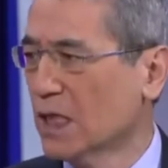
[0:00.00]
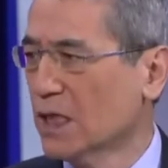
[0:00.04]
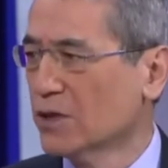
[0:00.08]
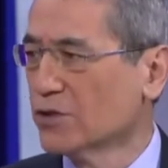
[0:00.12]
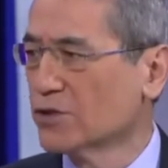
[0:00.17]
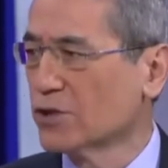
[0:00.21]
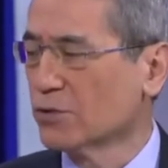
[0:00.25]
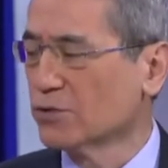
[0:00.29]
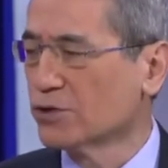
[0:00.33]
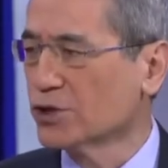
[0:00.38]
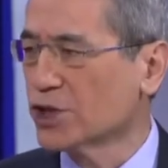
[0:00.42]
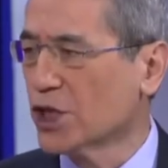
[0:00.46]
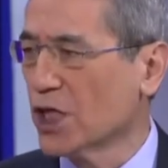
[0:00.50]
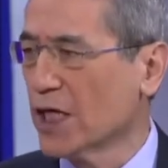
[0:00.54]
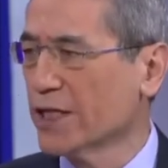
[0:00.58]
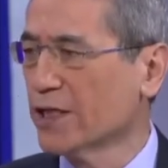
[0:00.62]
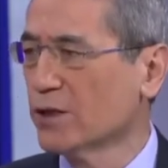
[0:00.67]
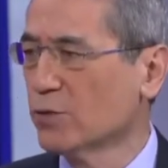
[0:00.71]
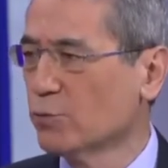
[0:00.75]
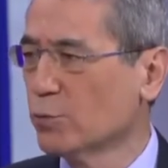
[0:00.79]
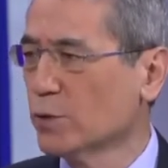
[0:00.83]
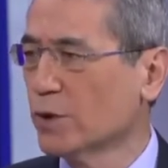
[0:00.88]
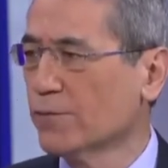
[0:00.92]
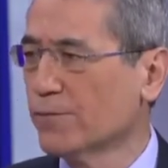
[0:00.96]
So China
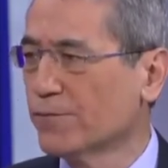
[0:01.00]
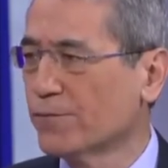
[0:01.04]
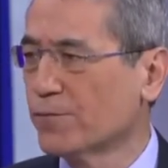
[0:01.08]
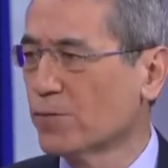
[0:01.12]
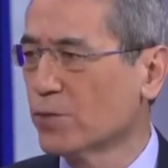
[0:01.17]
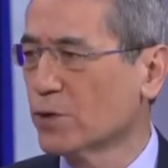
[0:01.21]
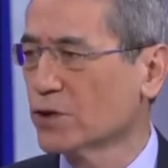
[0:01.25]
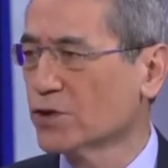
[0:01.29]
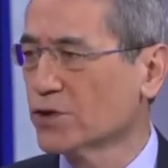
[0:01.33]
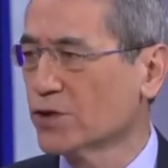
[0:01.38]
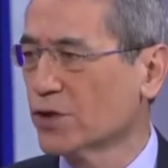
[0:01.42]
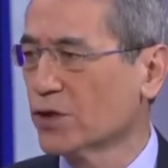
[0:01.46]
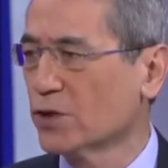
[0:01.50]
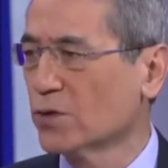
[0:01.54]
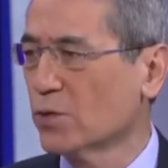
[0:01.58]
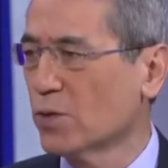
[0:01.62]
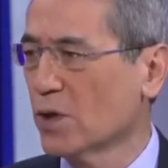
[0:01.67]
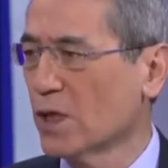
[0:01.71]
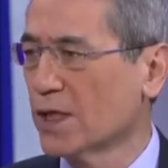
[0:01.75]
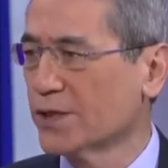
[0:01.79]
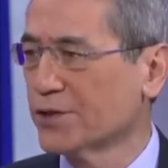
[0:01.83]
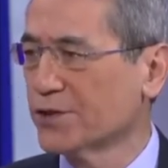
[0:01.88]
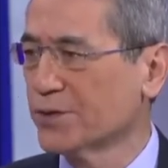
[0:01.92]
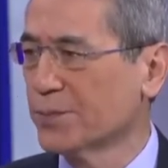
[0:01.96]
will force the
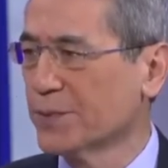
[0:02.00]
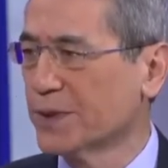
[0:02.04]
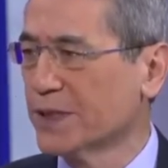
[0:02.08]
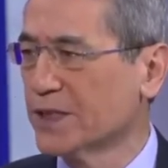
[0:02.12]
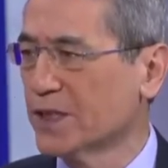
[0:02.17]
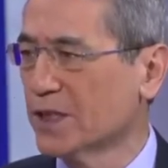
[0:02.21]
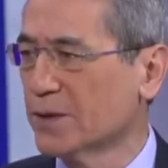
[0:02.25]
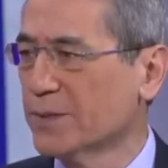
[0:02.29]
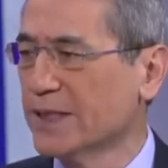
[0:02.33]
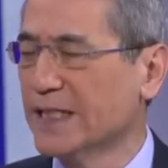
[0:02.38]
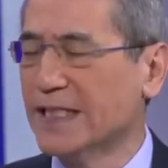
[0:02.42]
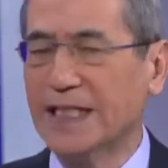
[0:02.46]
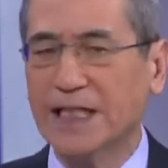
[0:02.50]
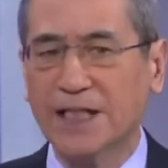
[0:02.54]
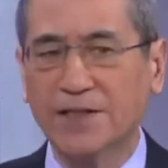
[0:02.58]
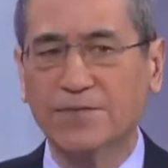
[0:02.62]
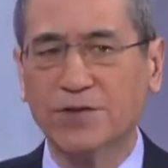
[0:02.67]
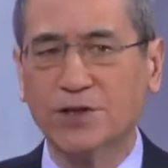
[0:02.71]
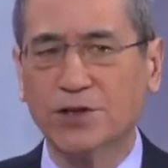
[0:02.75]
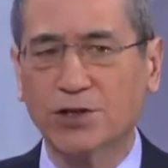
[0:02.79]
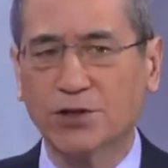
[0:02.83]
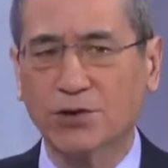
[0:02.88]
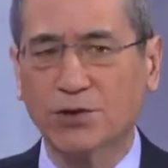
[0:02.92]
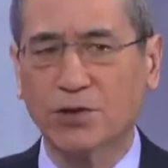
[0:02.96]
Quad to become an
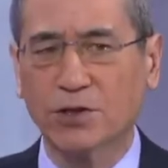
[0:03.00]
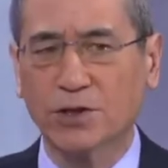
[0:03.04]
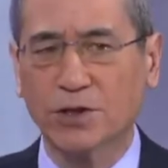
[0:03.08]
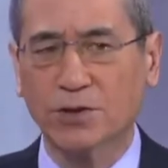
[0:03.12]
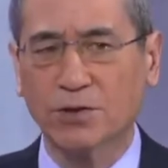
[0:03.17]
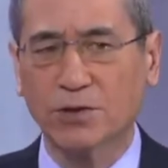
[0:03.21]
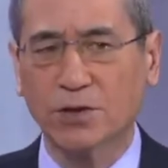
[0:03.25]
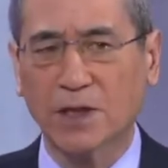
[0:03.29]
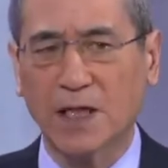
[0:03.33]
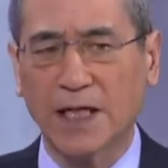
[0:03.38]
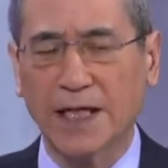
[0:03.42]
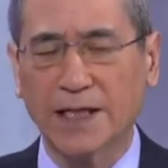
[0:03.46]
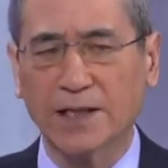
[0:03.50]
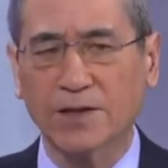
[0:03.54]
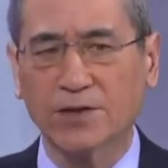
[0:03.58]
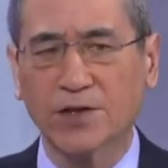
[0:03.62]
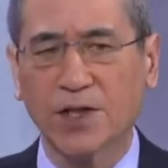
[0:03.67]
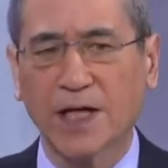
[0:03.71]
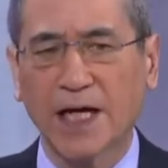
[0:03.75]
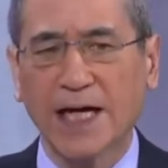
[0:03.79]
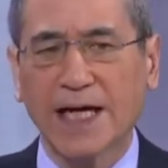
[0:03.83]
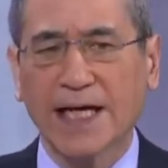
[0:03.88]
even stronger alliance.